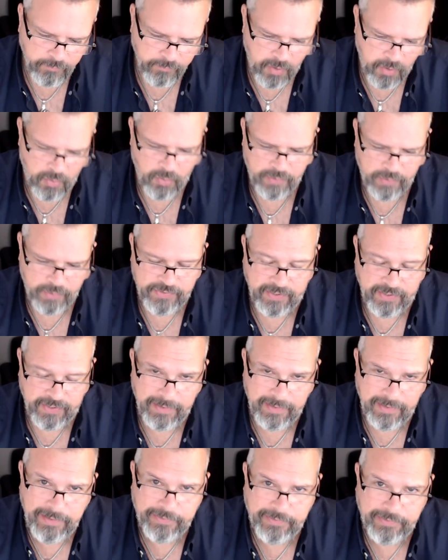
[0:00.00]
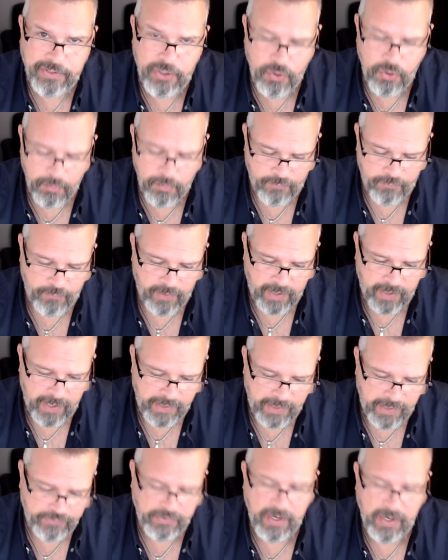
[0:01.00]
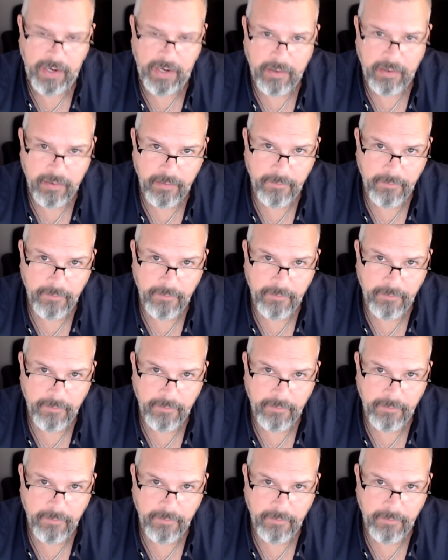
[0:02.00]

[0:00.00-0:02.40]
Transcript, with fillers: A horse is at least human, for God's sake.